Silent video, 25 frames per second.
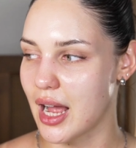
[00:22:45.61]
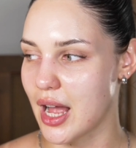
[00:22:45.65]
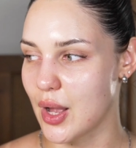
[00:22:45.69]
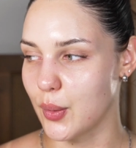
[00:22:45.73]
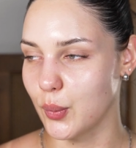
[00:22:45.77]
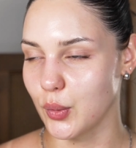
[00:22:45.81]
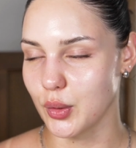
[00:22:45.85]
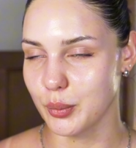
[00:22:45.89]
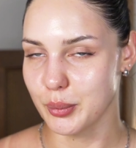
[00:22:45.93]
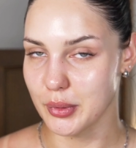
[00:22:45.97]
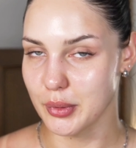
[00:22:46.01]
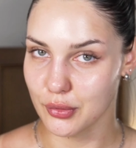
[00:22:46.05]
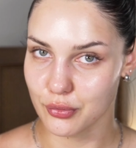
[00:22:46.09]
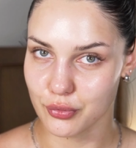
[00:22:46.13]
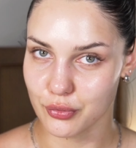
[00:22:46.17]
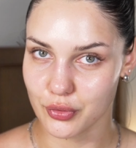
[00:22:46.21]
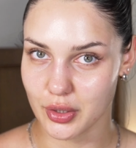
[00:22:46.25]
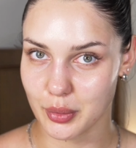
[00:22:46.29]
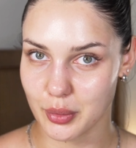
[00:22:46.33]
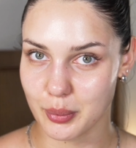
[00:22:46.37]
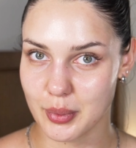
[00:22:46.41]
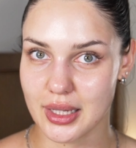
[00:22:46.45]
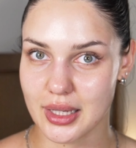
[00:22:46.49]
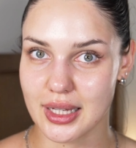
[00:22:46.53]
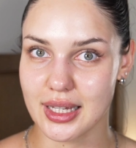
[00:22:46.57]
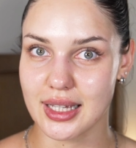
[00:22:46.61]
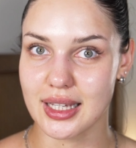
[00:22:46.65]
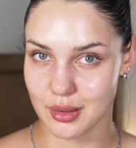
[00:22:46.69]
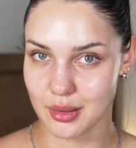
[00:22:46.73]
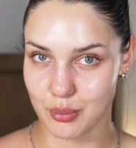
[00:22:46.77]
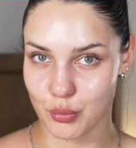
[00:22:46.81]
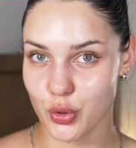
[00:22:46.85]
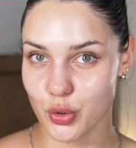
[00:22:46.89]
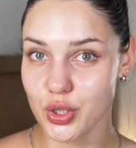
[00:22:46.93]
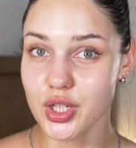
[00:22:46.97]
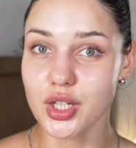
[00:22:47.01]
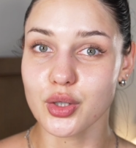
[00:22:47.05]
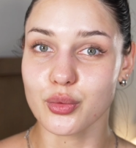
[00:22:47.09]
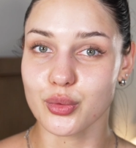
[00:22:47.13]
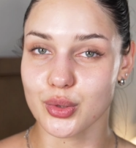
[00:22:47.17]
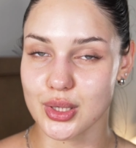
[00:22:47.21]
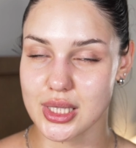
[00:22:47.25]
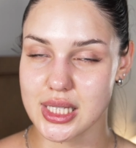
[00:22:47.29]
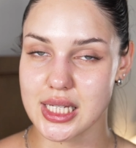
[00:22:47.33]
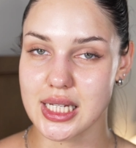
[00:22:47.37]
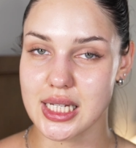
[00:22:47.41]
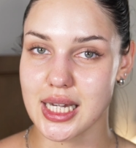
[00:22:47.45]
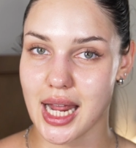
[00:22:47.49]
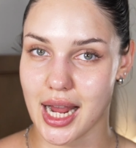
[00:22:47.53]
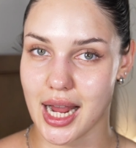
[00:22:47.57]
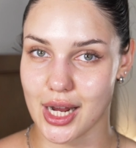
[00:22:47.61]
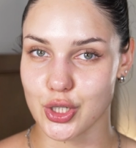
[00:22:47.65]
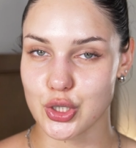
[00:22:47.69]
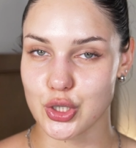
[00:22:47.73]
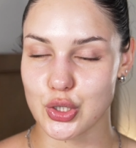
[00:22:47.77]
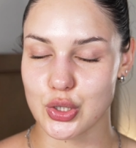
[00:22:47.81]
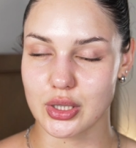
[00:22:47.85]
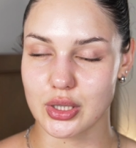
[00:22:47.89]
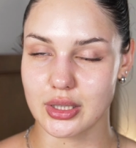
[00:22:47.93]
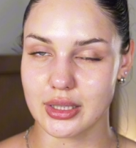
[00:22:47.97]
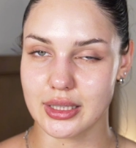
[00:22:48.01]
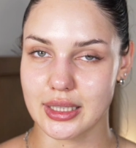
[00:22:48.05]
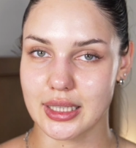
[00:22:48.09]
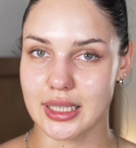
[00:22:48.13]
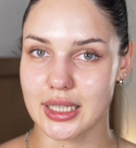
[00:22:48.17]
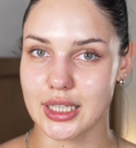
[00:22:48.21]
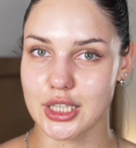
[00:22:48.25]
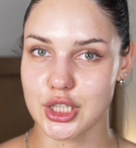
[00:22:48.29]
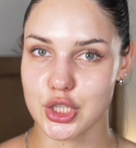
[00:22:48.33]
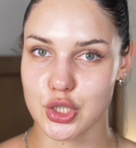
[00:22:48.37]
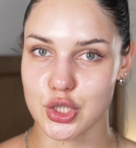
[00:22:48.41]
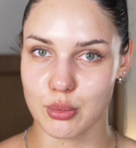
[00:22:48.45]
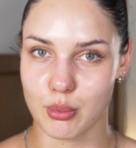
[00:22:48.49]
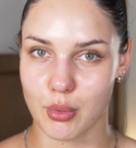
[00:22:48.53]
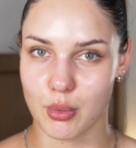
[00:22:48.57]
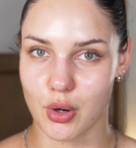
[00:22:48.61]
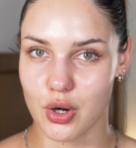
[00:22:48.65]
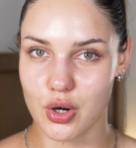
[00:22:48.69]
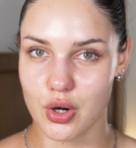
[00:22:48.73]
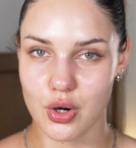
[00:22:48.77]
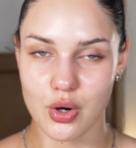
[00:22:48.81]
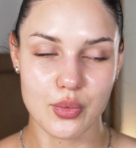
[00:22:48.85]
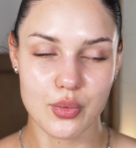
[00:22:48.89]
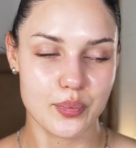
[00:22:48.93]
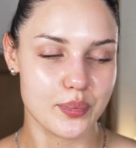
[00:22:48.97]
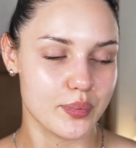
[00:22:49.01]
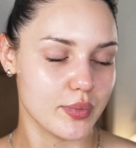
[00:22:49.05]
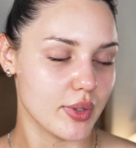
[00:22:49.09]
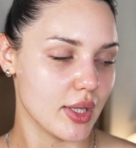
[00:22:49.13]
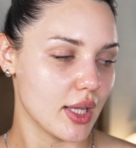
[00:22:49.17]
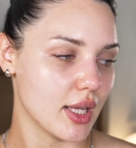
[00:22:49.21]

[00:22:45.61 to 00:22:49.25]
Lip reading: I will be filming the morning routine actually tomorrow.